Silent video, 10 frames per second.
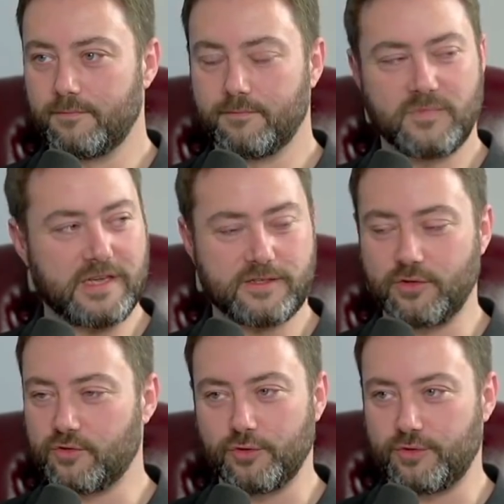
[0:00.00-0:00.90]
That's
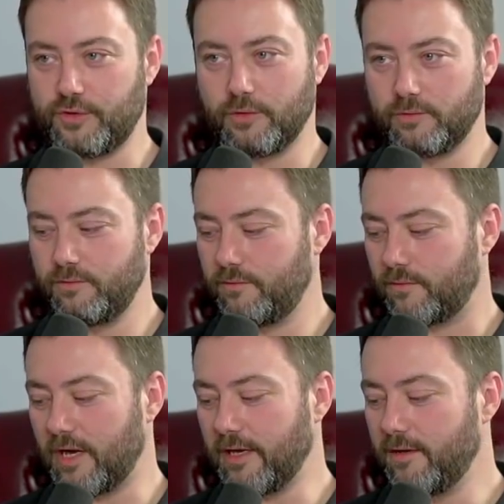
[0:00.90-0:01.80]
not true at all,
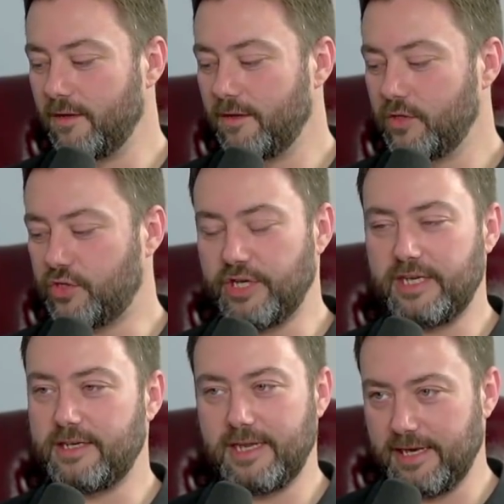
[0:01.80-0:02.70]
right? She
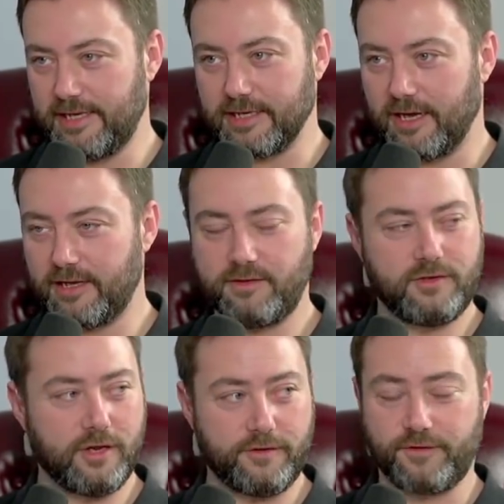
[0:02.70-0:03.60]
didn't nearly die.
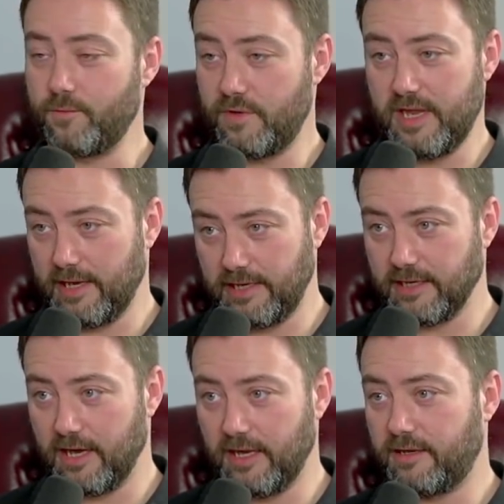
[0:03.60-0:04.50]
None of them nearly
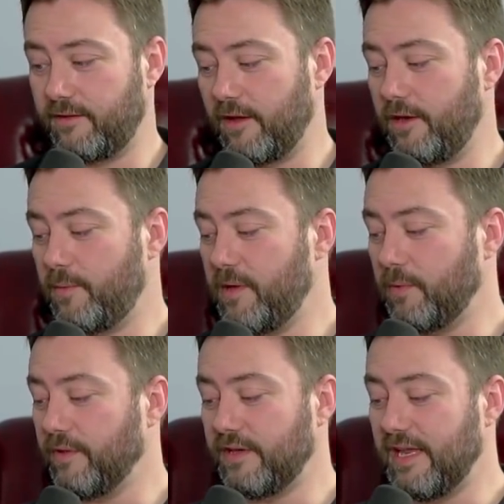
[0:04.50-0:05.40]
died. The only
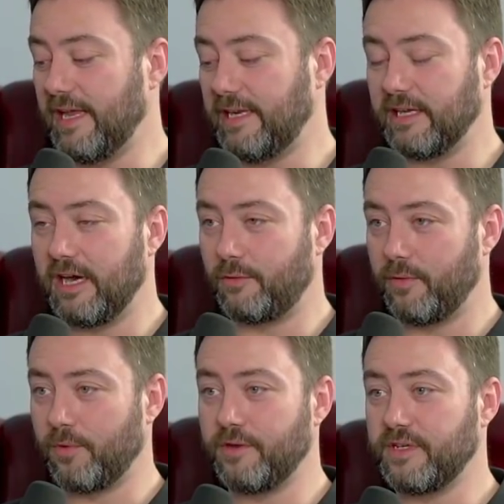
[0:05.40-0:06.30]
people that nearly died were
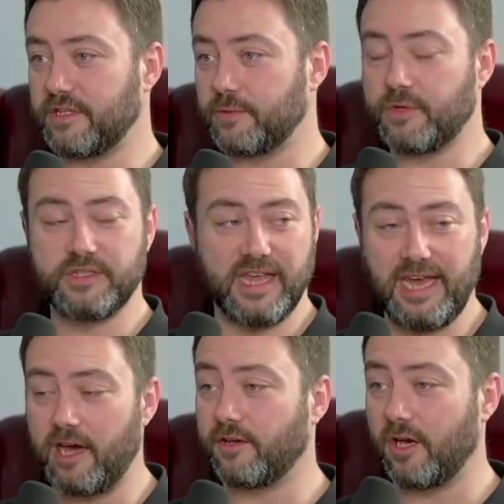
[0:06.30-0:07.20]
the protesters because they
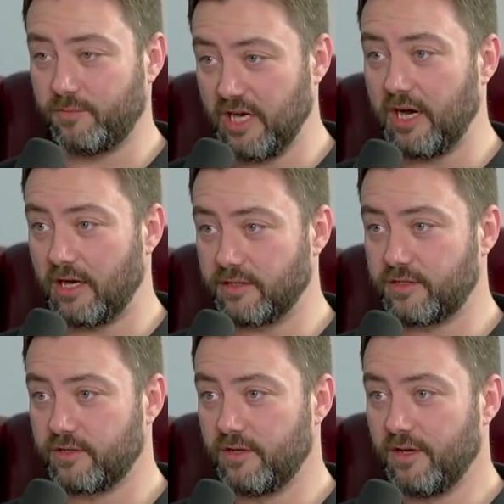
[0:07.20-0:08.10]
had armed
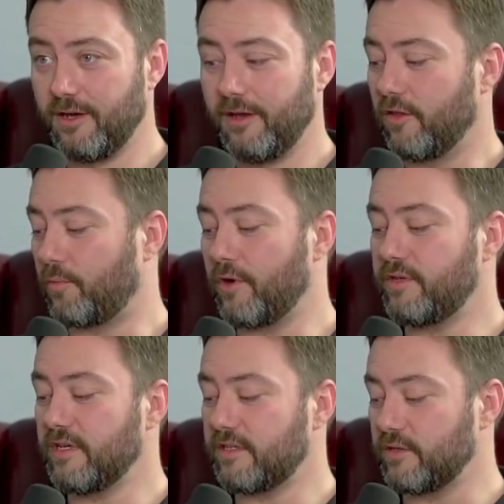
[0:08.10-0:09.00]
guards. The
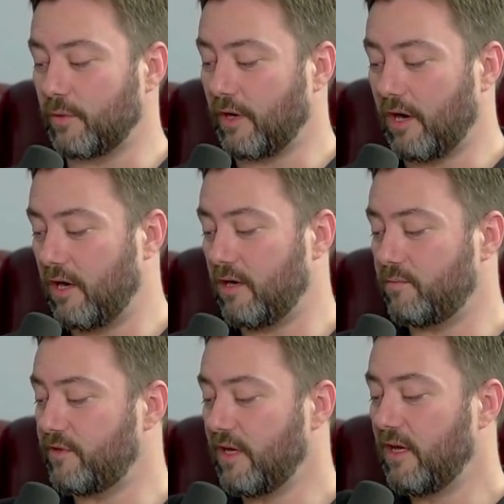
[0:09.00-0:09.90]
protesters were not
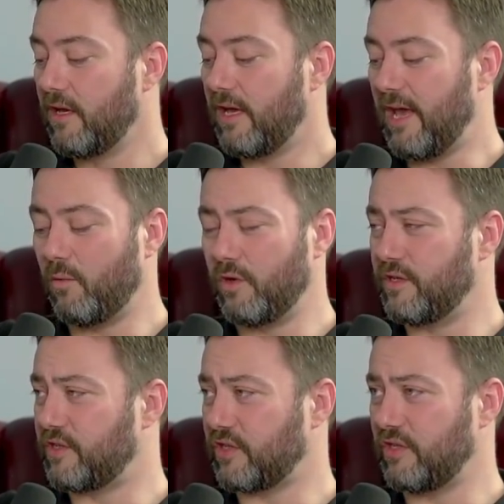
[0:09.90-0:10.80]
armed. It
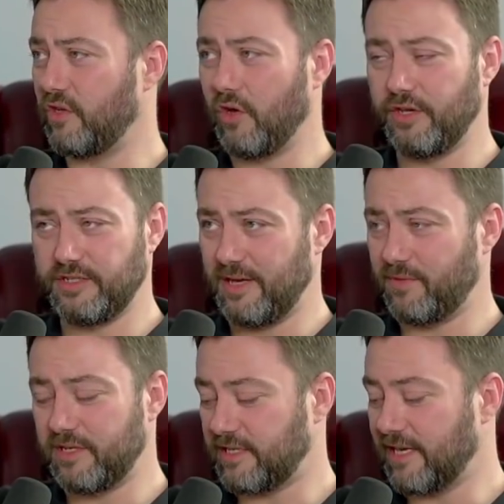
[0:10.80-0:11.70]
was not an
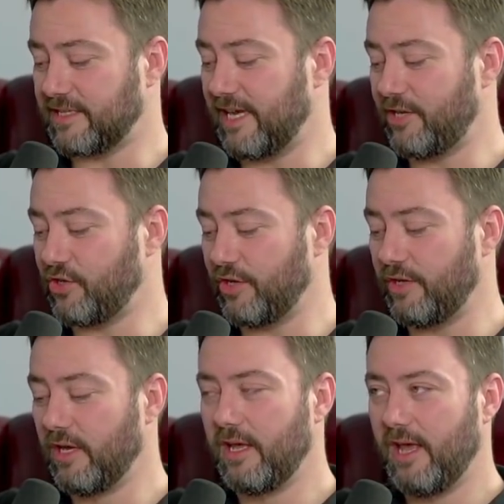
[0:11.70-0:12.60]
attempted
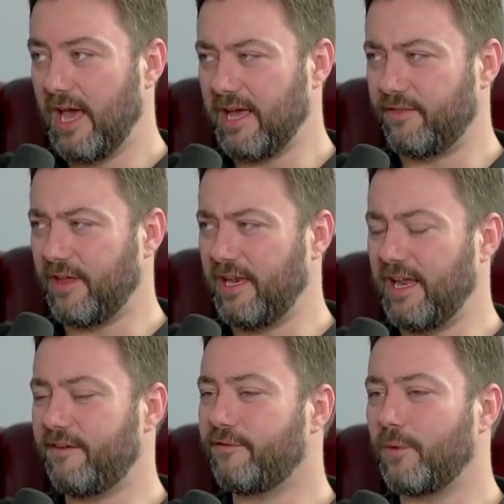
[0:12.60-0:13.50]
assassination, and they
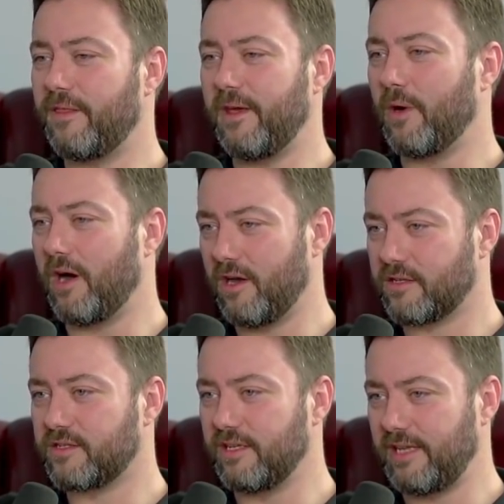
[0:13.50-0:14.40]
left when they were
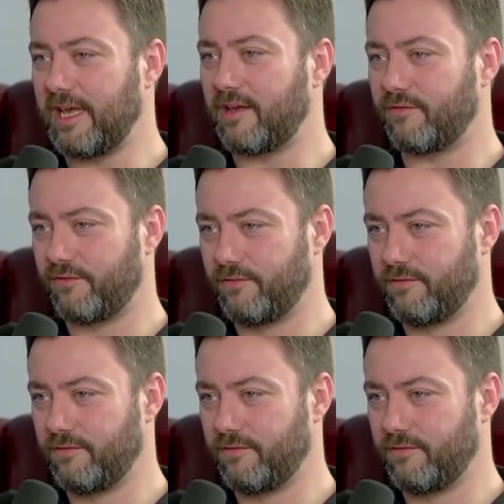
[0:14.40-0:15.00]
asked to leave.